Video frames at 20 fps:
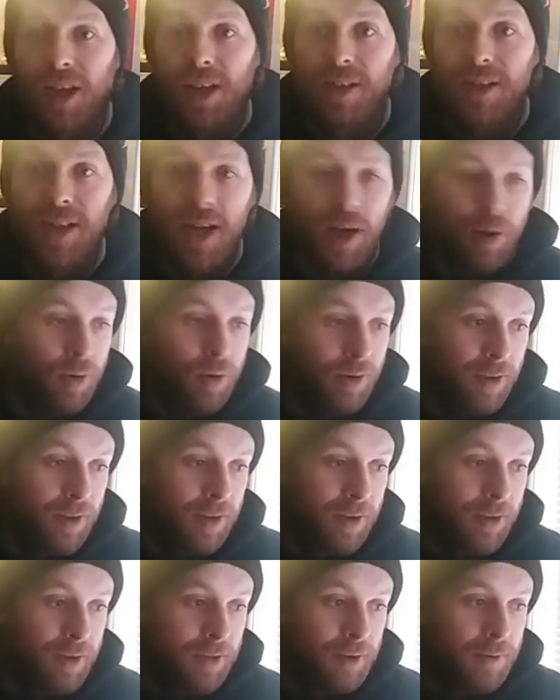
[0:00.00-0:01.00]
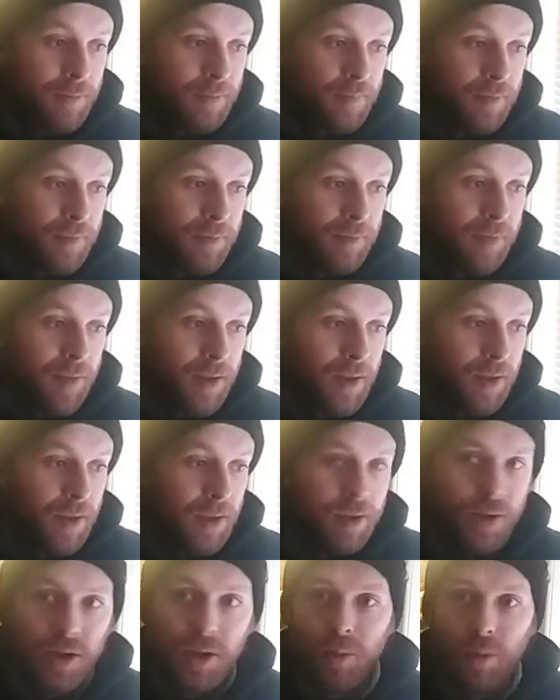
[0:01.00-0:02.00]
yeah, but my dad bummed me till the
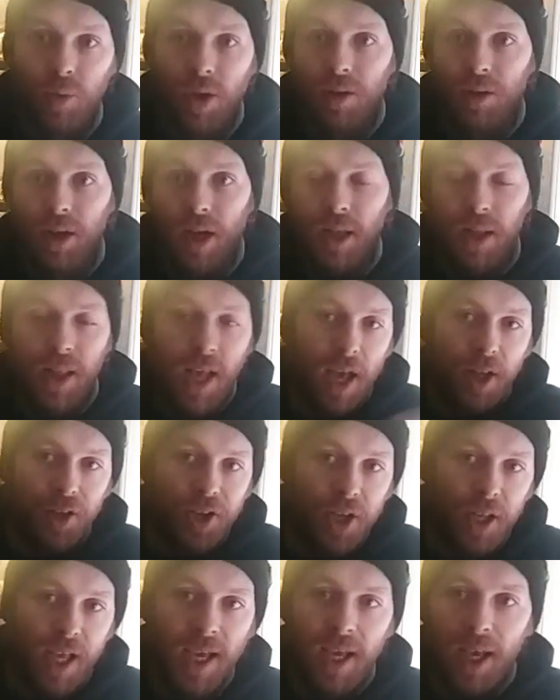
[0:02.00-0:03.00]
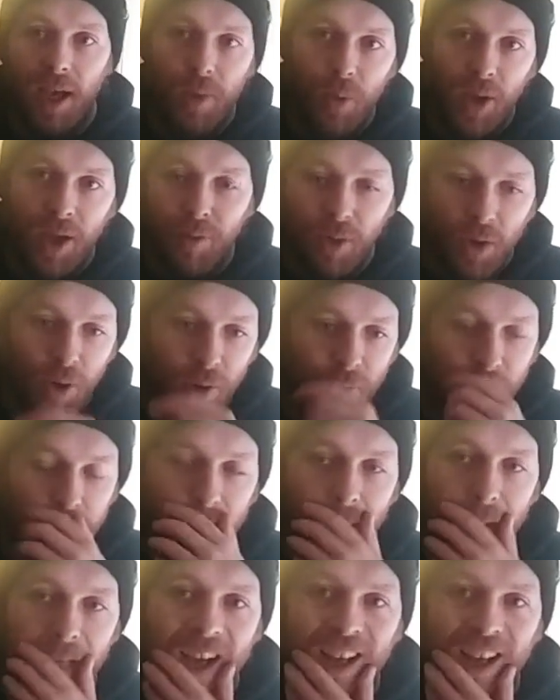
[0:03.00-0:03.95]
age of 8, so that's why I go around bumming people?